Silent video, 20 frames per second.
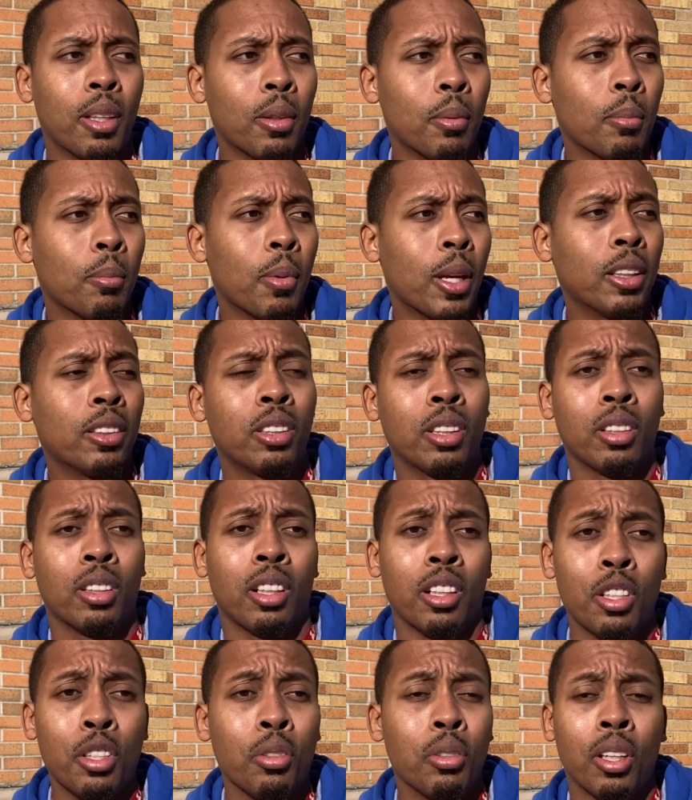Make sure
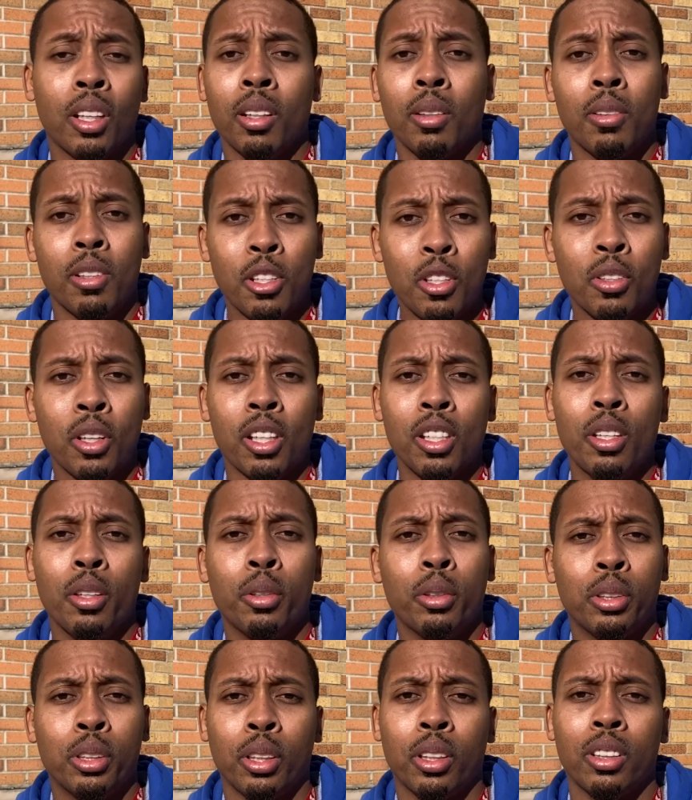you can
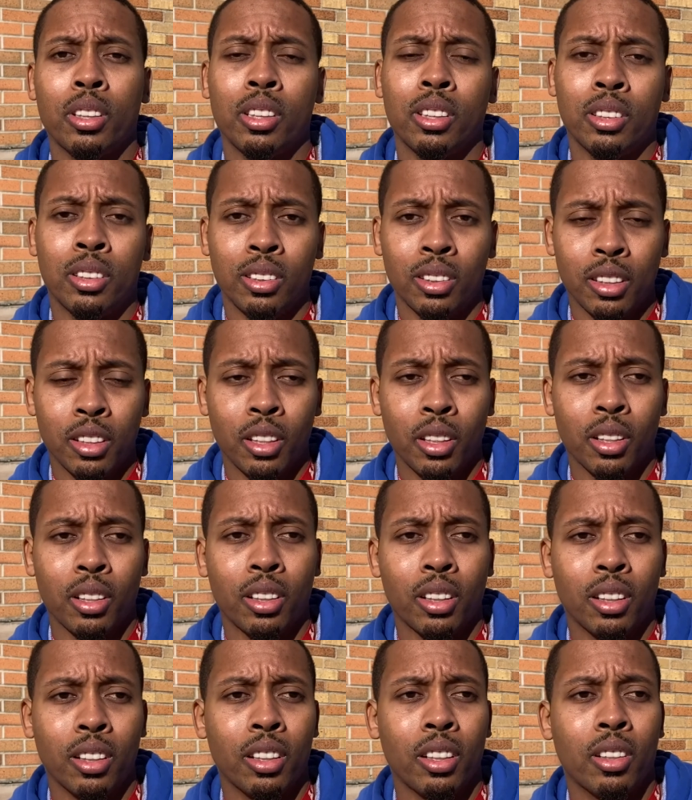use your
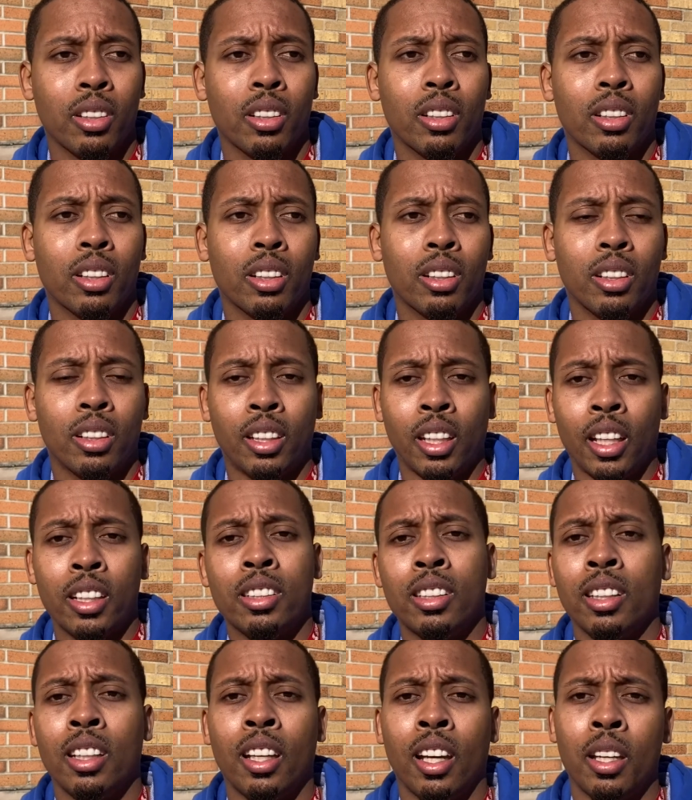
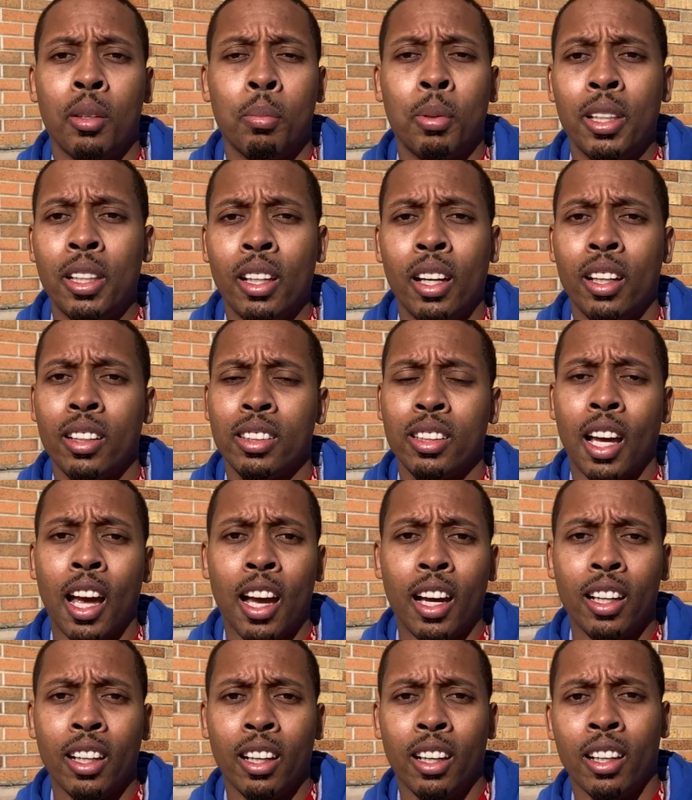KCKPS
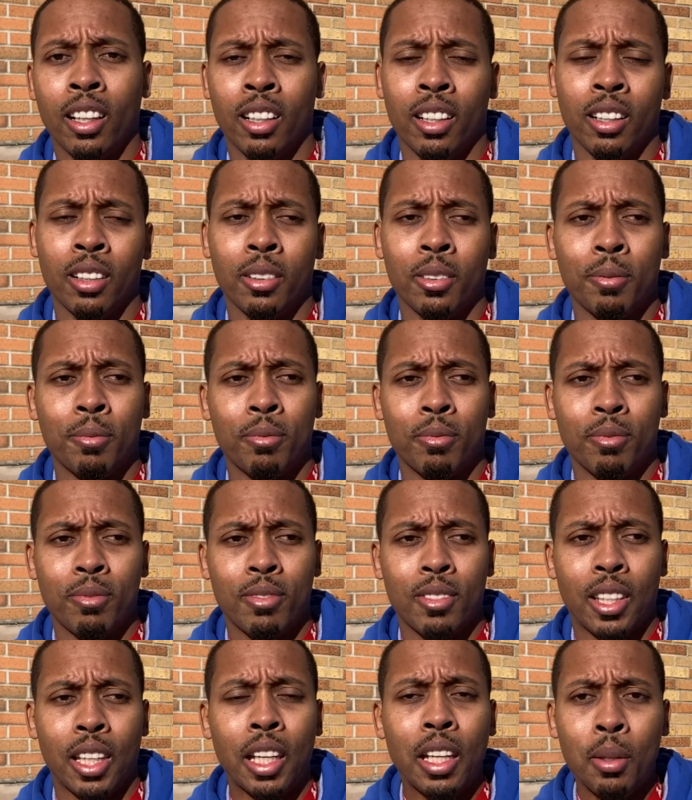
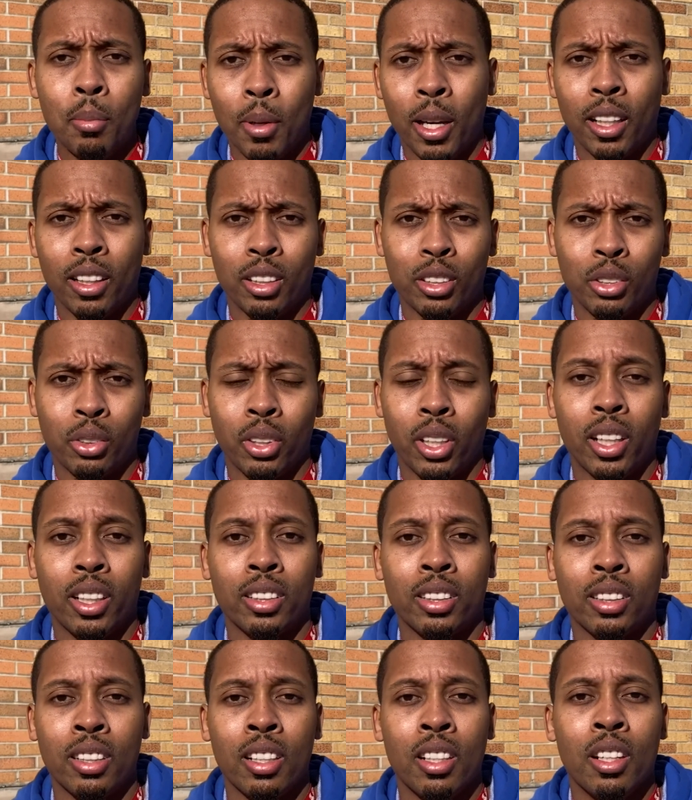email
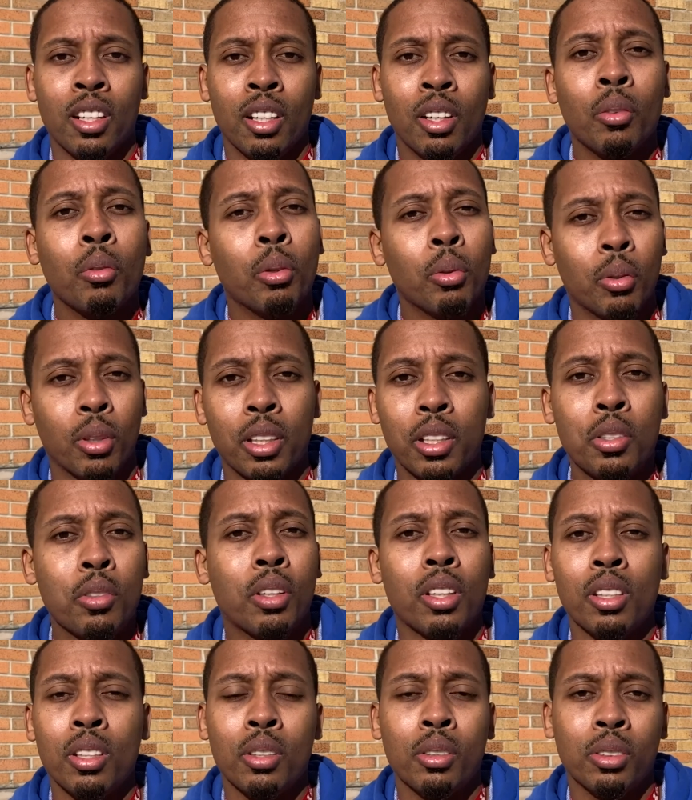address. You
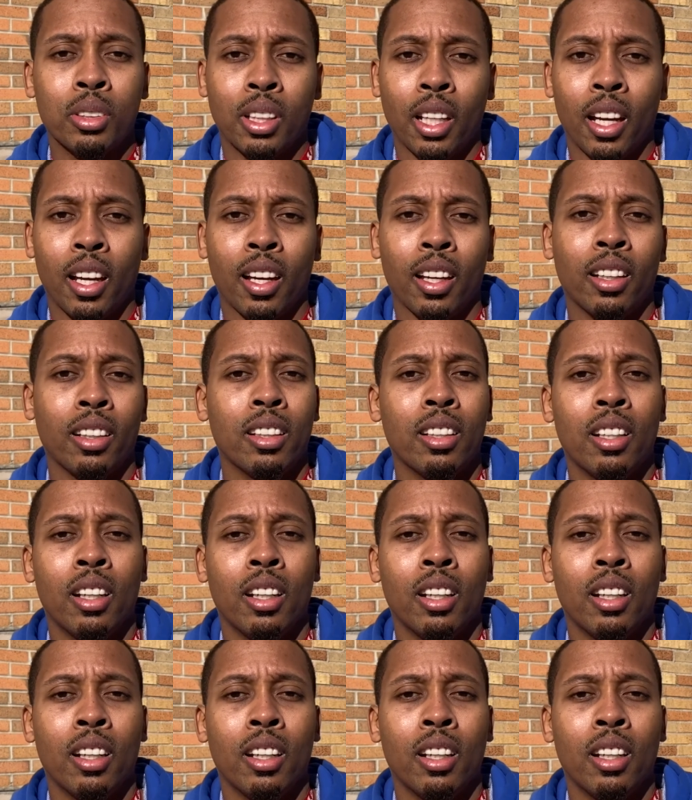can use that.